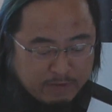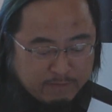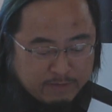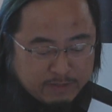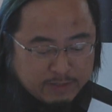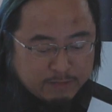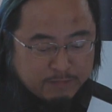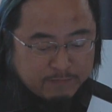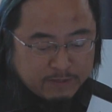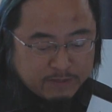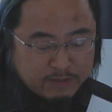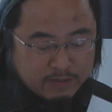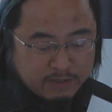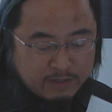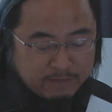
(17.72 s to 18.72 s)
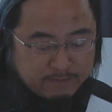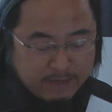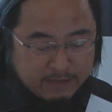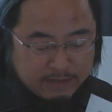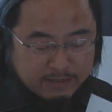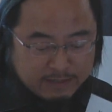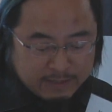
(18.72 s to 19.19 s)
Resident Professor
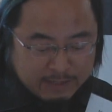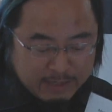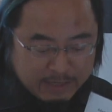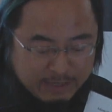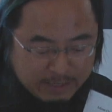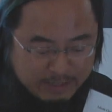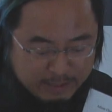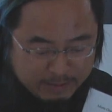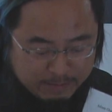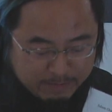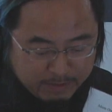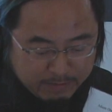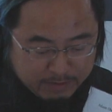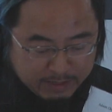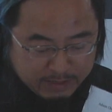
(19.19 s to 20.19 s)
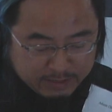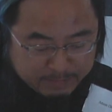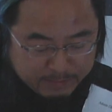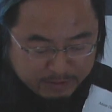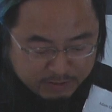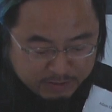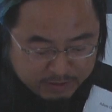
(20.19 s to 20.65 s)
event. Our next
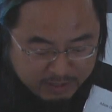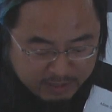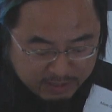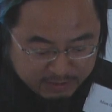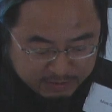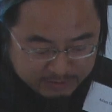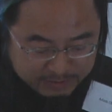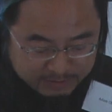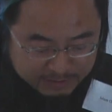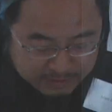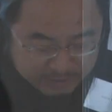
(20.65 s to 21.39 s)
speaker is